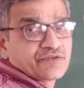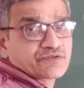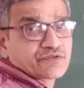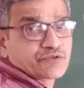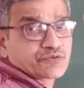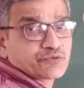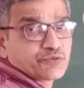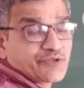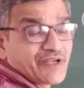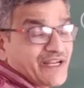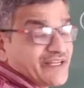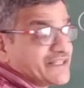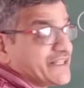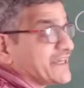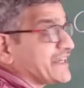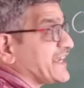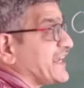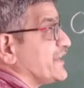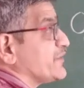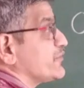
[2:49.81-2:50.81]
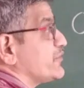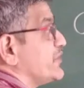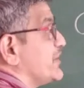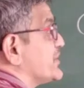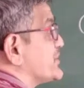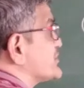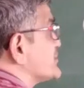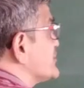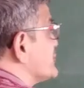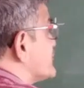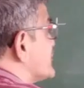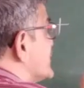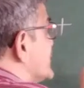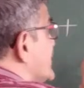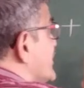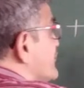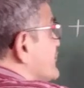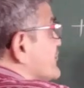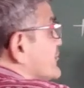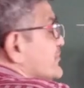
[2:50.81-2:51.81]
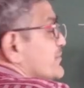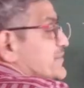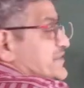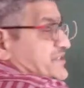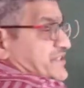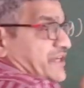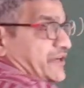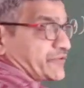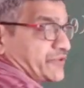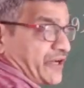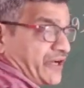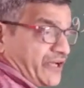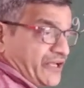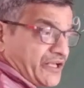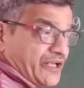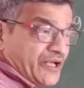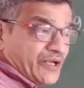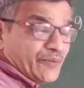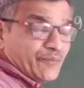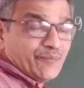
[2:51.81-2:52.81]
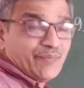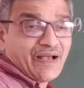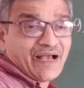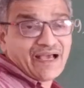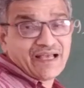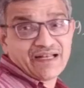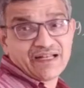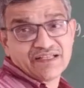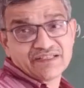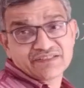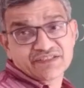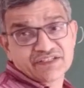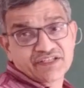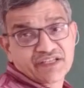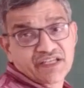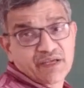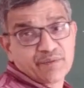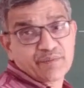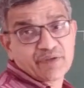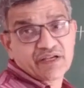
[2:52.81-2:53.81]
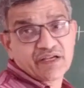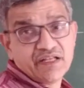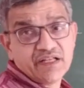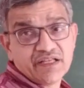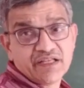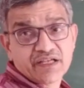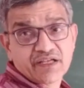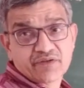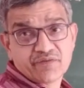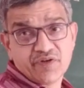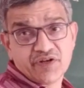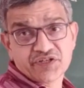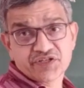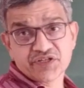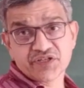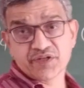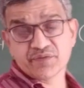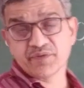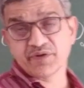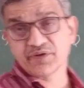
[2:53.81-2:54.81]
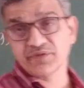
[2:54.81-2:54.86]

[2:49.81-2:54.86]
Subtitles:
So to get the calculation, we must have a balanced chemical equation.